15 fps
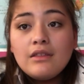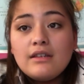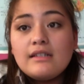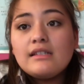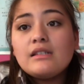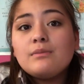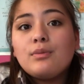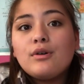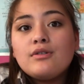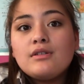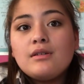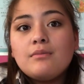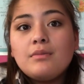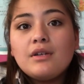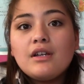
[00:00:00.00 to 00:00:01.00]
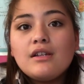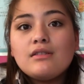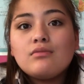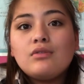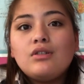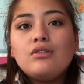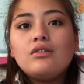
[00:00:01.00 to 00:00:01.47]
This is important
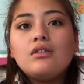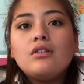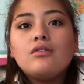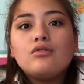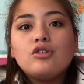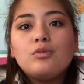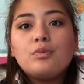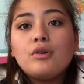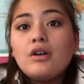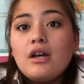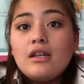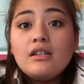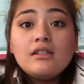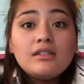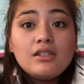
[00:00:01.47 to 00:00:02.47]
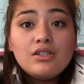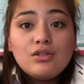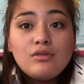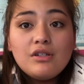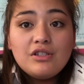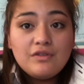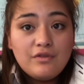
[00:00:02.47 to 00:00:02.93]
because when you're in a group, or any
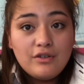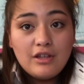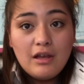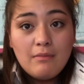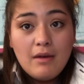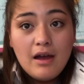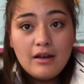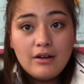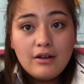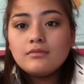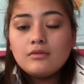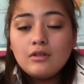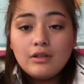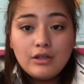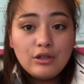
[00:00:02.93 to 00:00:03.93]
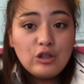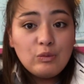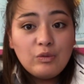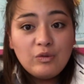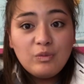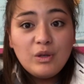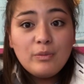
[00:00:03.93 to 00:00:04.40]
situation for that matter, with a
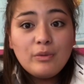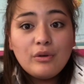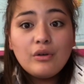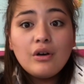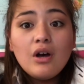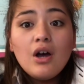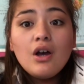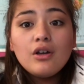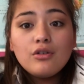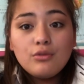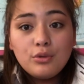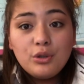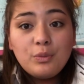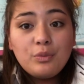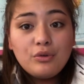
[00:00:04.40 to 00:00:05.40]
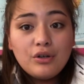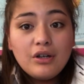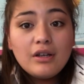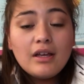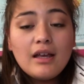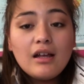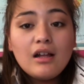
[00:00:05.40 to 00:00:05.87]
group of people, group
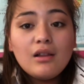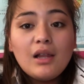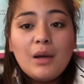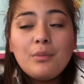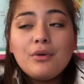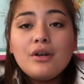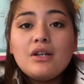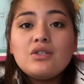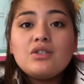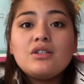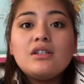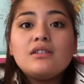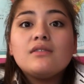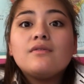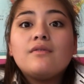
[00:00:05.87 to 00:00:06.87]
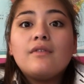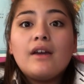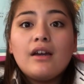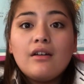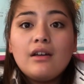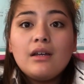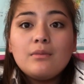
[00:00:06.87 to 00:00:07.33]
work and collaboration is
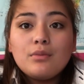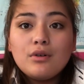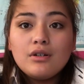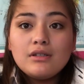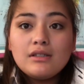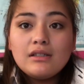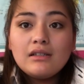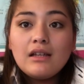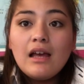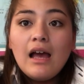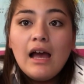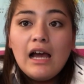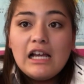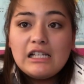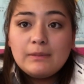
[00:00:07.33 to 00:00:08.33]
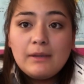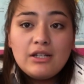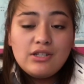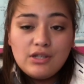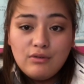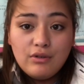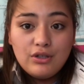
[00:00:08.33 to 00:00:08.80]
very important,
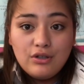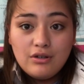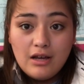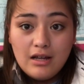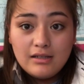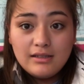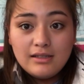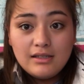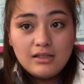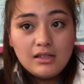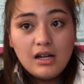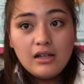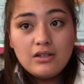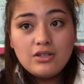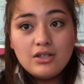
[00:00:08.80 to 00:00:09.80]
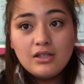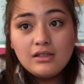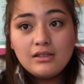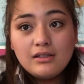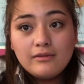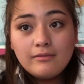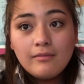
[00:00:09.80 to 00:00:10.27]
especially when you're an
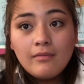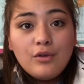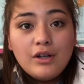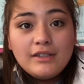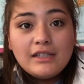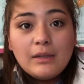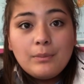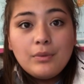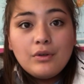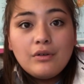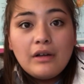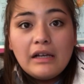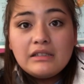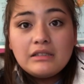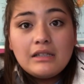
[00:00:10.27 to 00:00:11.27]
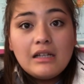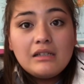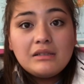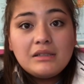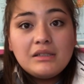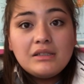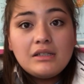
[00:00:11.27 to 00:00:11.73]
anesthesiologist. For example, as an
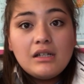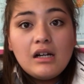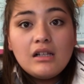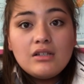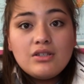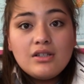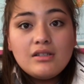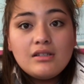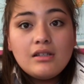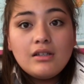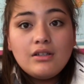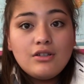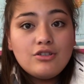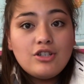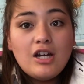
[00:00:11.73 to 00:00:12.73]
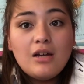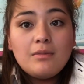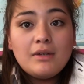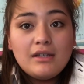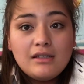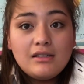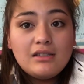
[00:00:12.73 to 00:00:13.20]
anesthesiologist, your
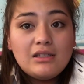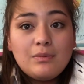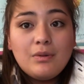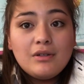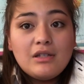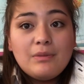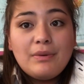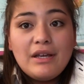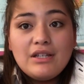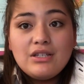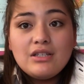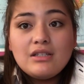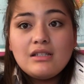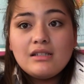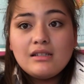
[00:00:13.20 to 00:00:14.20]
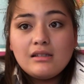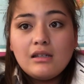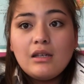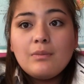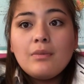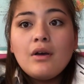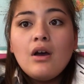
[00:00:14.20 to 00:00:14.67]
job is to put the patient to
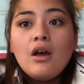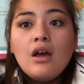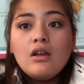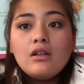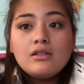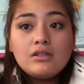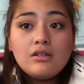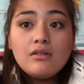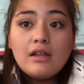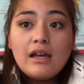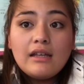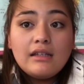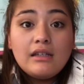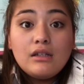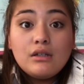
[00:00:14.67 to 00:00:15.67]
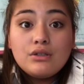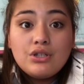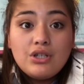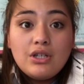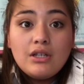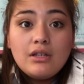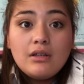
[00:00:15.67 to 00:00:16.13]
sleep so that he or
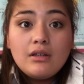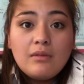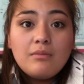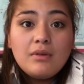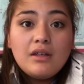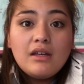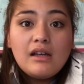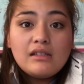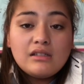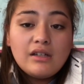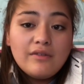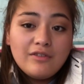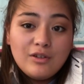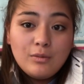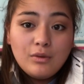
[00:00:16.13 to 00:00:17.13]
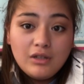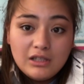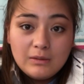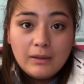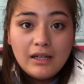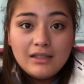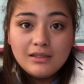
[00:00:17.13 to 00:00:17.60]
she can be as comfortable
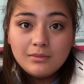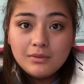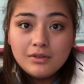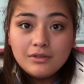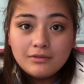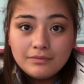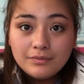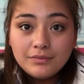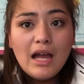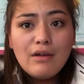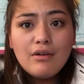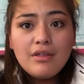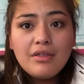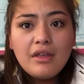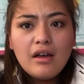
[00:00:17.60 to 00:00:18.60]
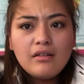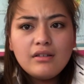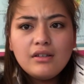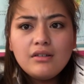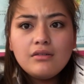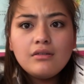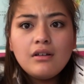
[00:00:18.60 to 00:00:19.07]
as possible. And without
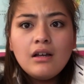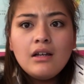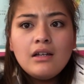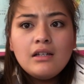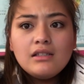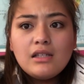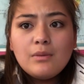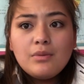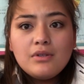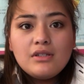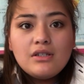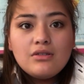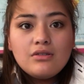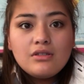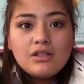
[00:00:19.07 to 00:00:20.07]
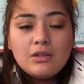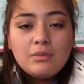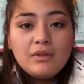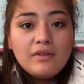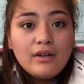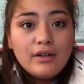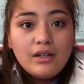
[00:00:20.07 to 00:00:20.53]
you, some procedures could
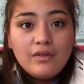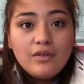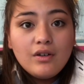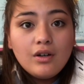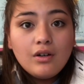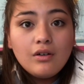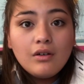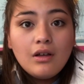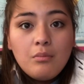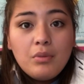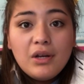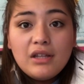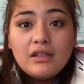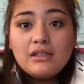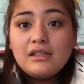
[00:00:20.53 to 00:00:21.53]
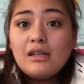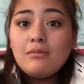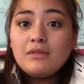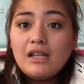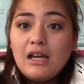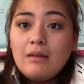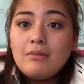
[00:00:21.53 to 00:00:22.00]
be very difficult. But at the same
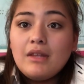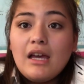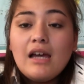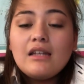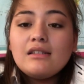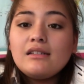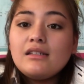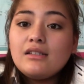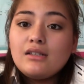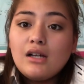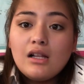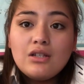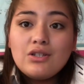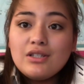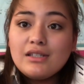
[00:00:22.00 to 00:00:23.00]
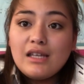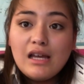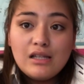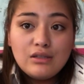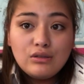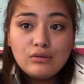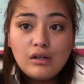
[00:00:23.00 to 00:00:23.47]
time, the anesthesiologist
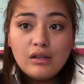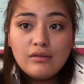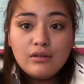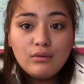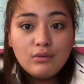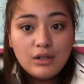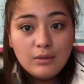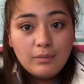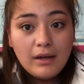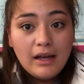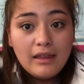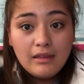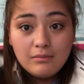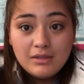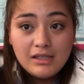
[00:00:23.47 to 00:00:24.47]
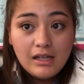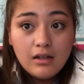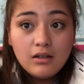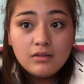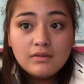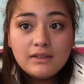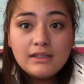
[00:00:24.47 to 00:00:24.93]
can't do all of the work by
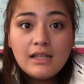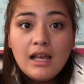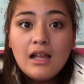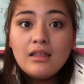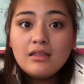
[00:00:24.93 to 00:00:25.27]
themselves.